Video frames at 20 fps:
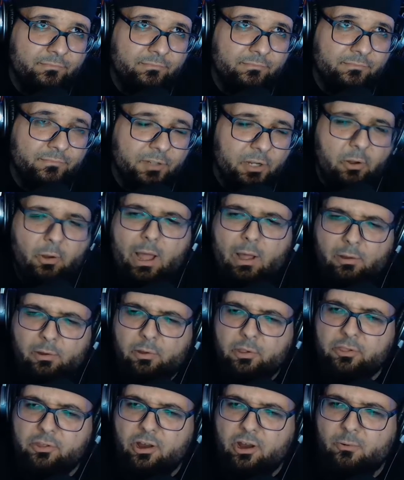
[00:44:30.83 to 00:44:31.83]
No, I'll go
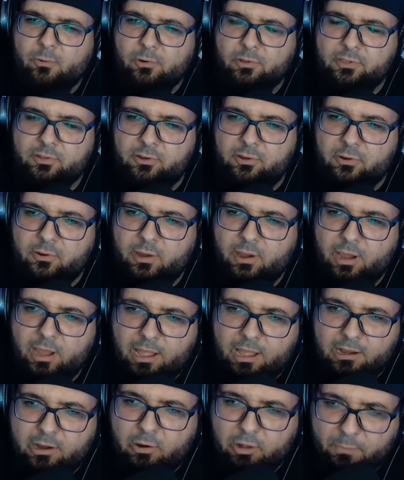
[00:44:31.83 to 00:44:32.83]
Star Wars 2.
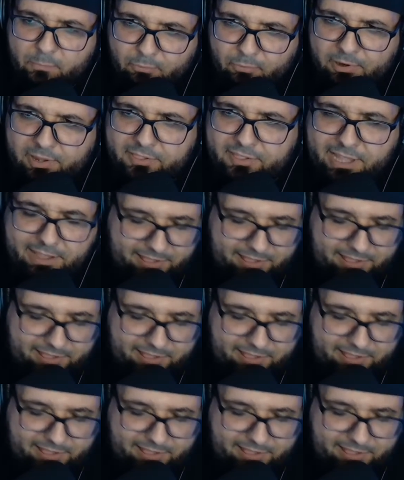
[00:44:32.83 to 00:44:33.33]
I'll go with Princess